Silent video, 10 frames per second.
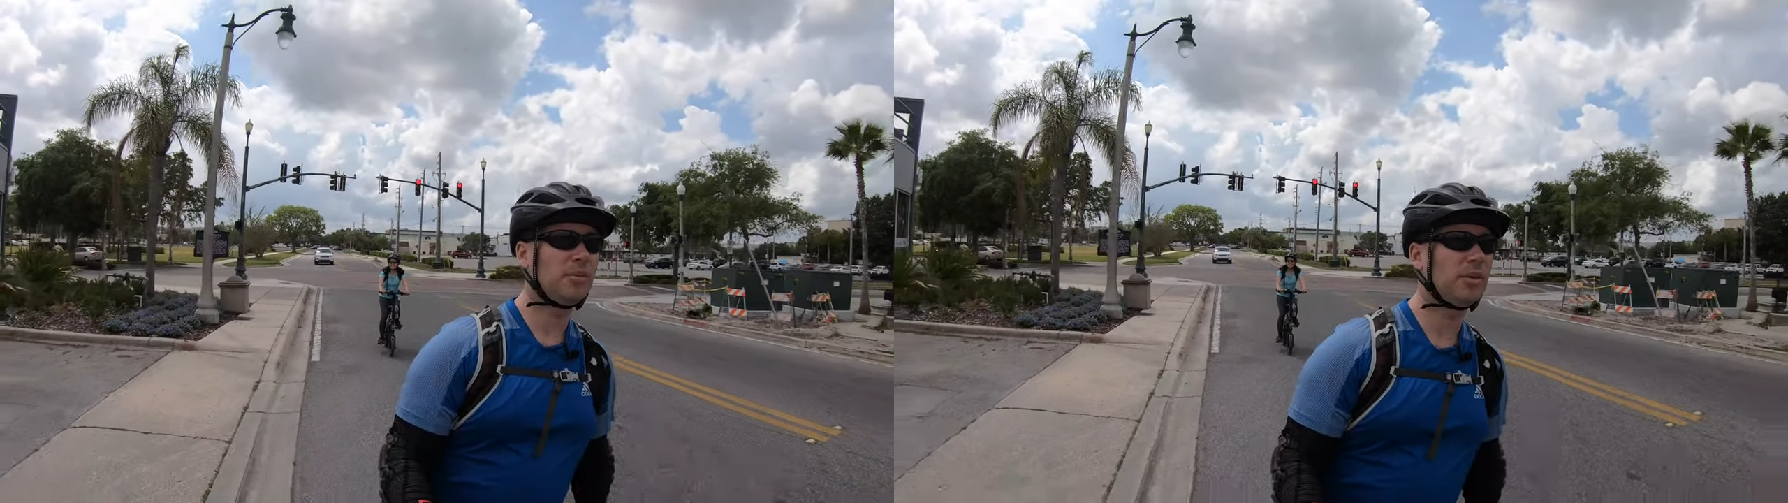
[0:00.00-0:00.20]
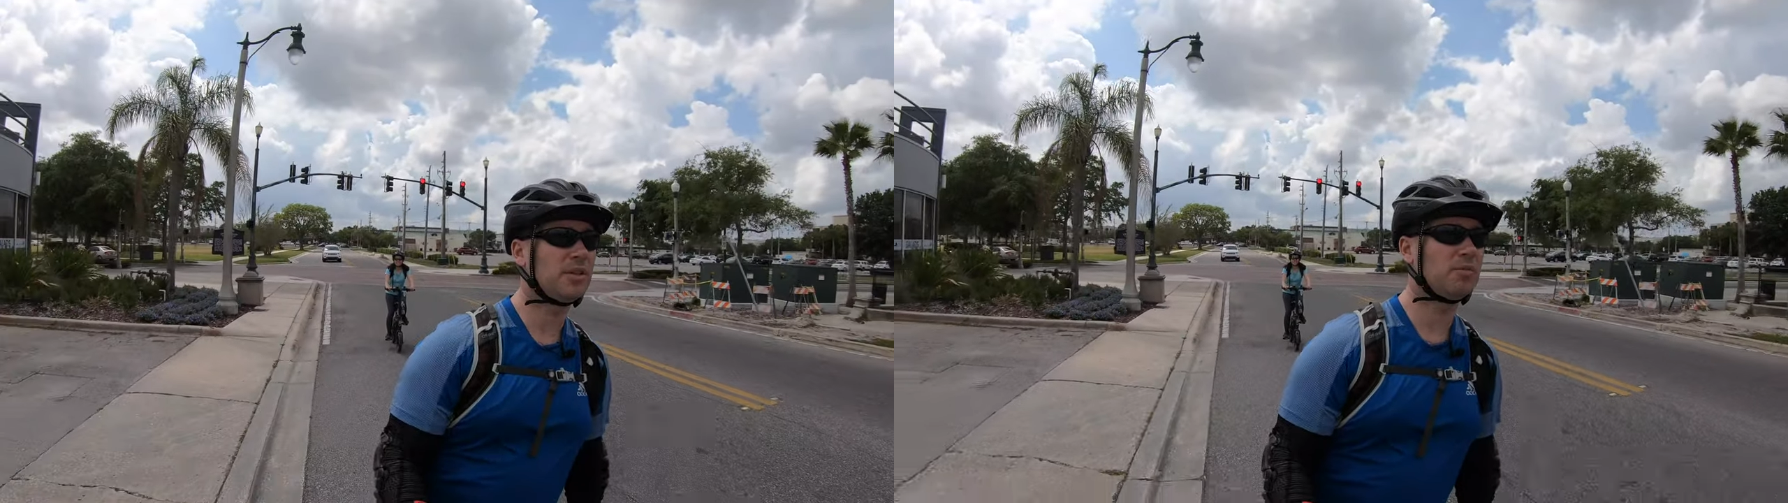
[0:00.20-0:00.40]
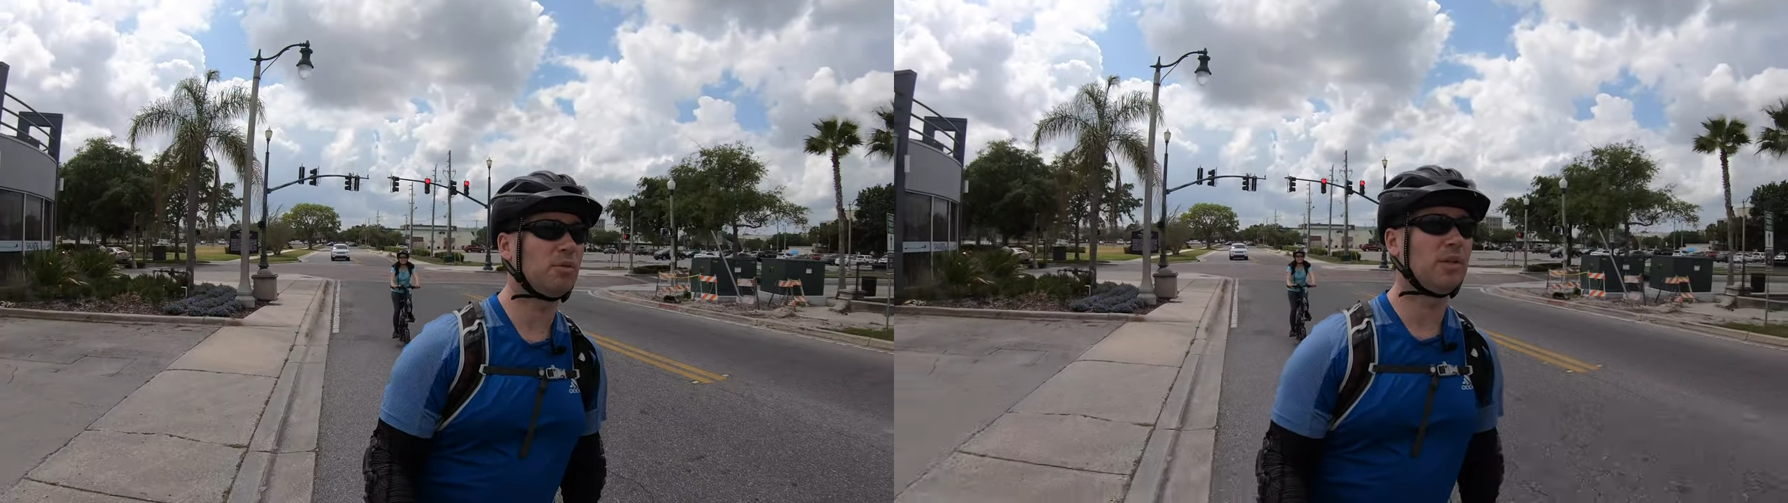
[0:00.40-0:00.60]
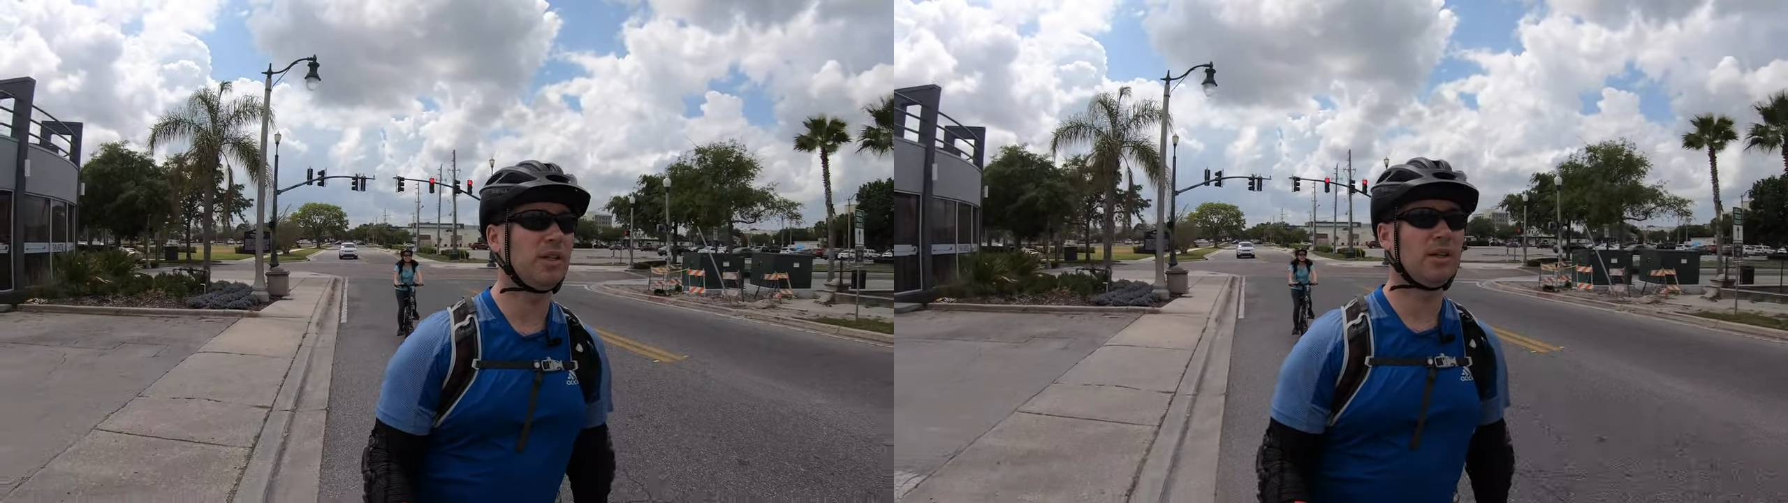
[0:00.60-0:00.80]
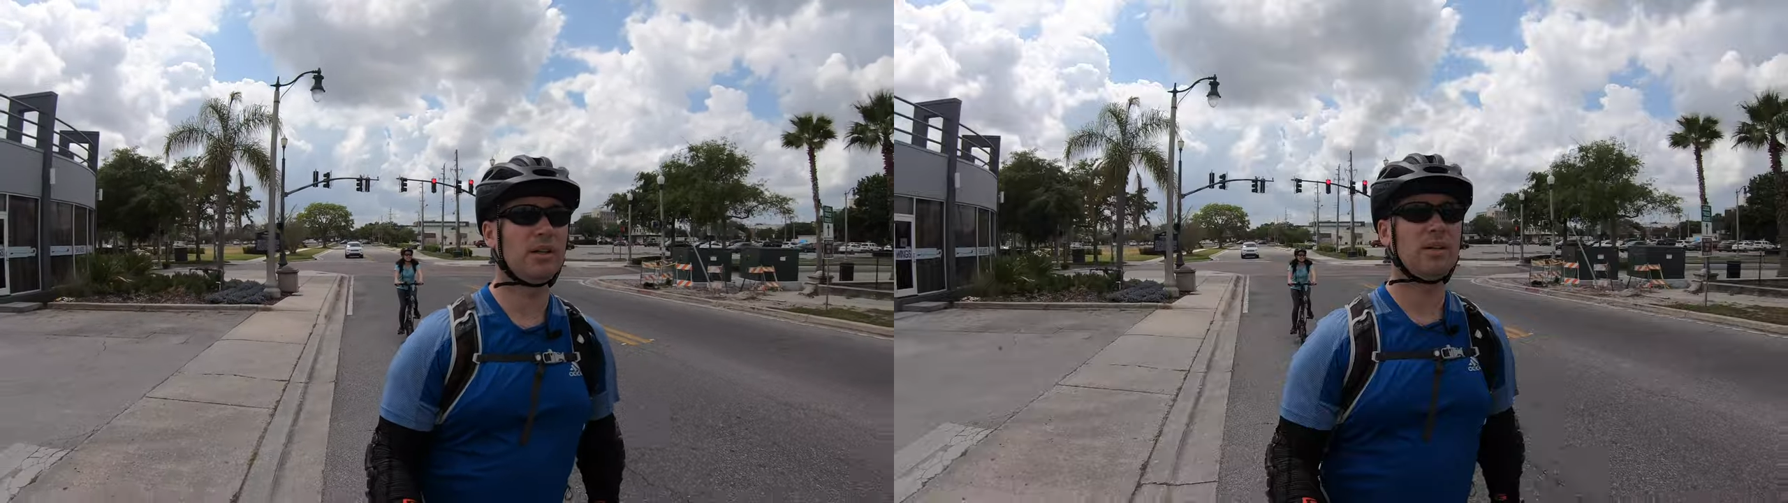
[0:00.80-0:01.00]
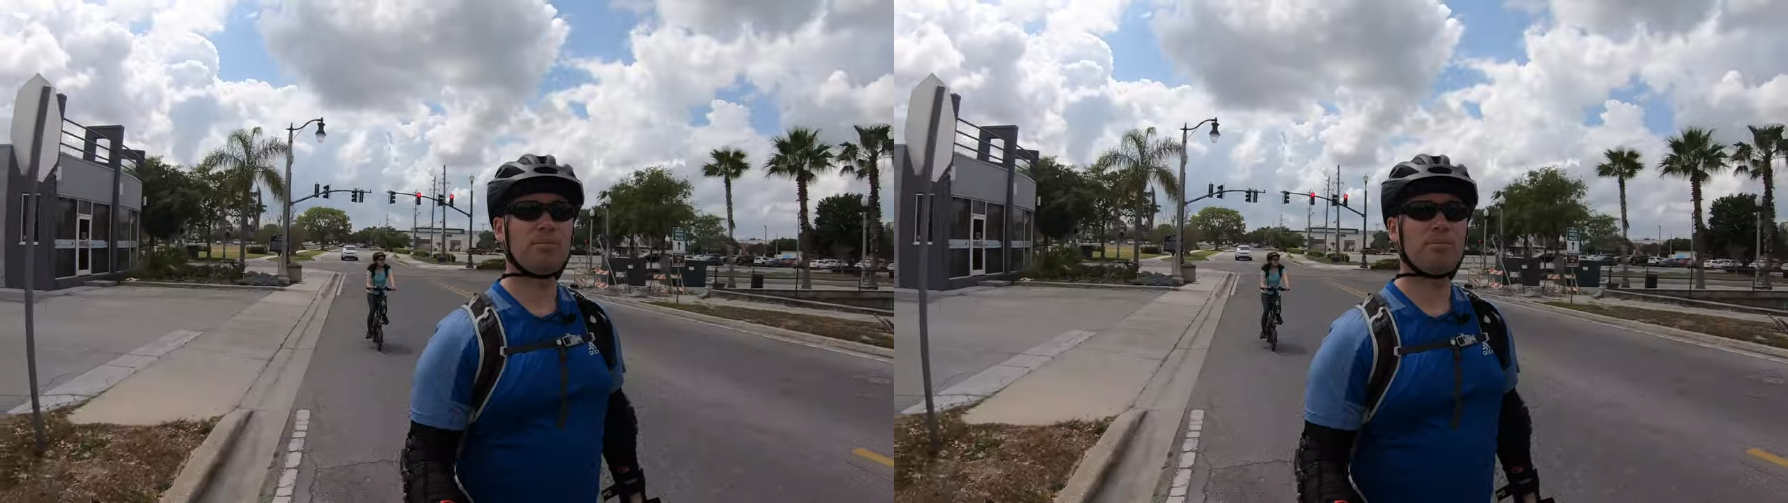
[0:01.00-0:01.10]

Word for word: where there's a marina.